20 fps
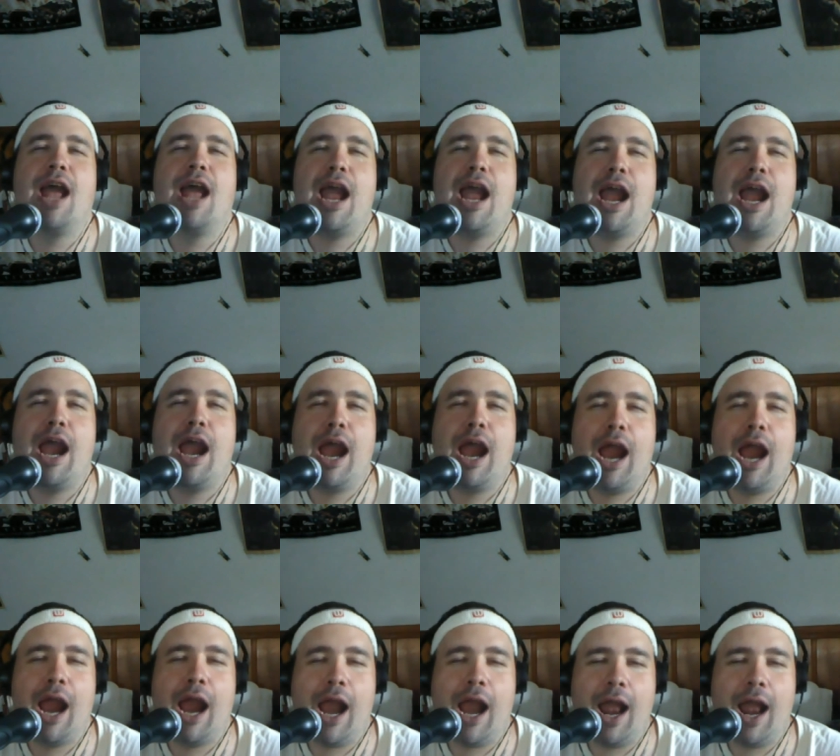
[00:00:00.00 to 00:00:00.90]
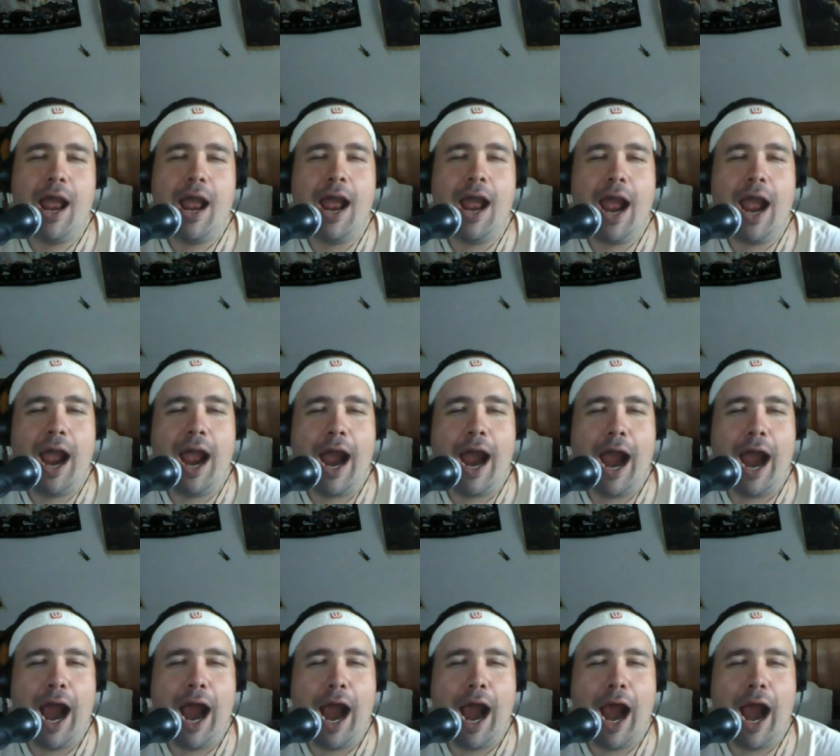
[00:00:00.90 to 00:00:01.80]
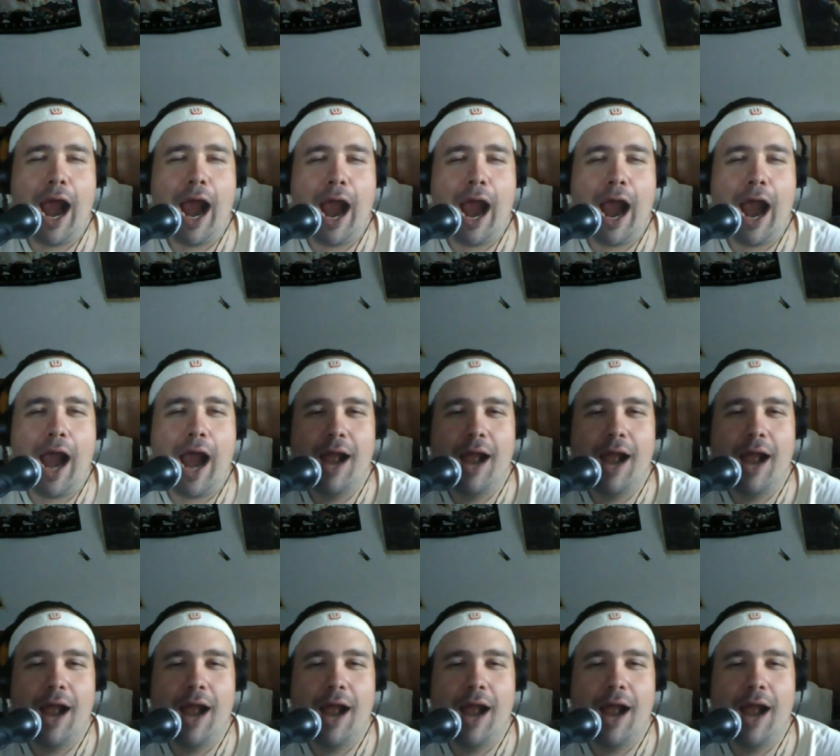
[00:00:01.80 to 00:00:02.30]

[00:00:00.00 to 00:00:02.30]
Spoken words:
eh, eh.